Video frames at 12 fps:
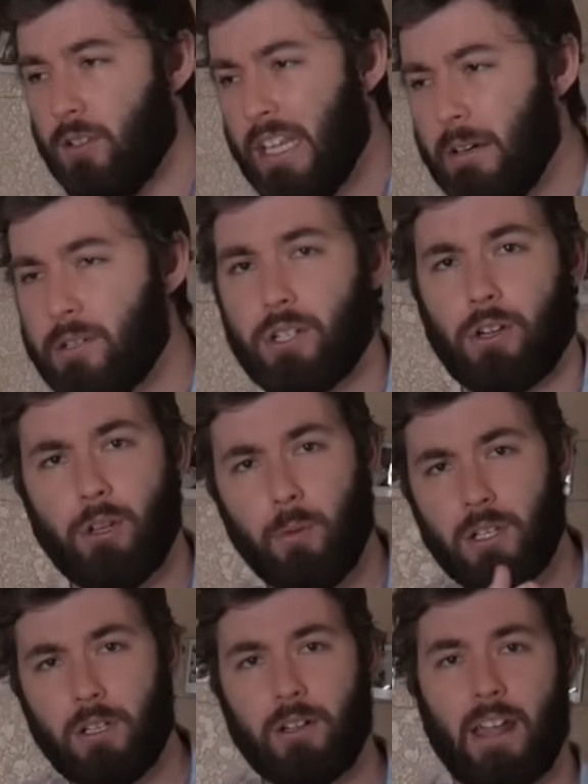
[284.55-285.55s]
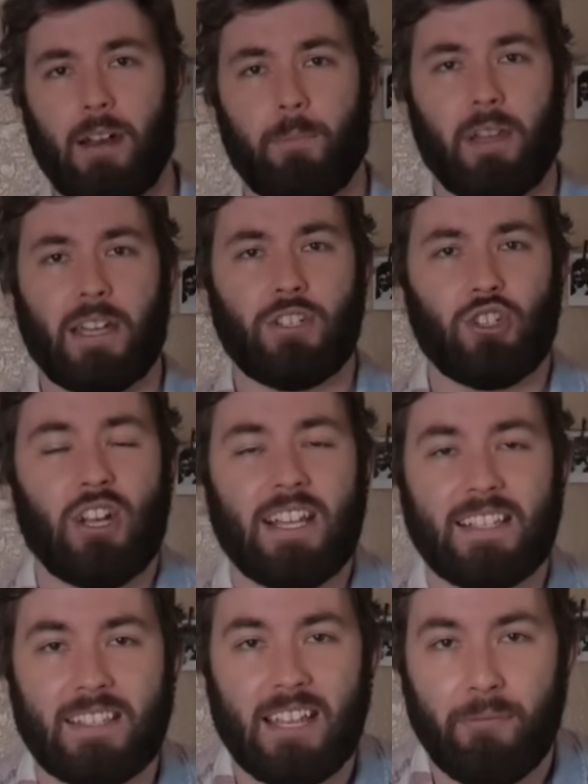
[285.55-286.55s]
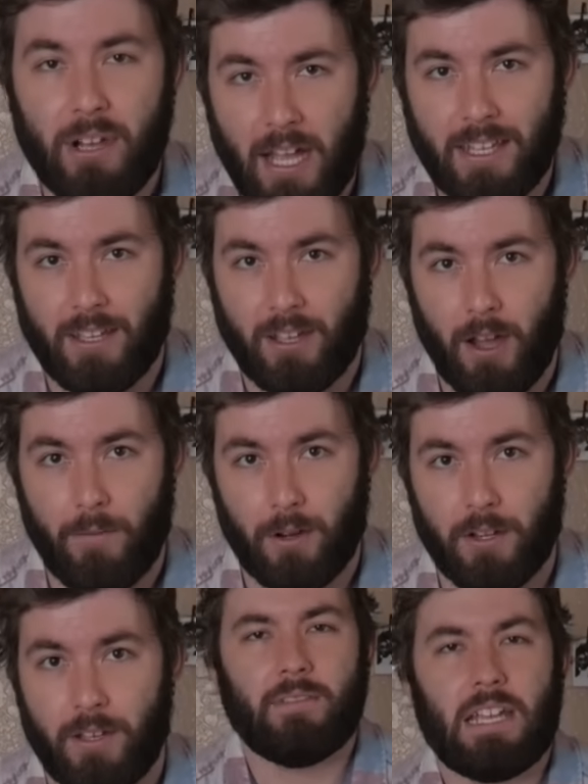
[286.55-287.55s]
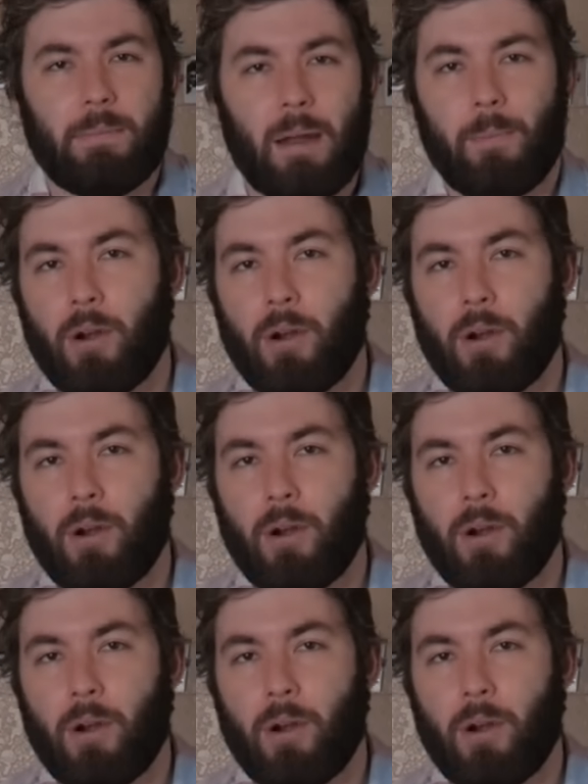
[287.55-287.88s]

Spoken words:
literature, you want to learn how to play chess, they've got you covered. In my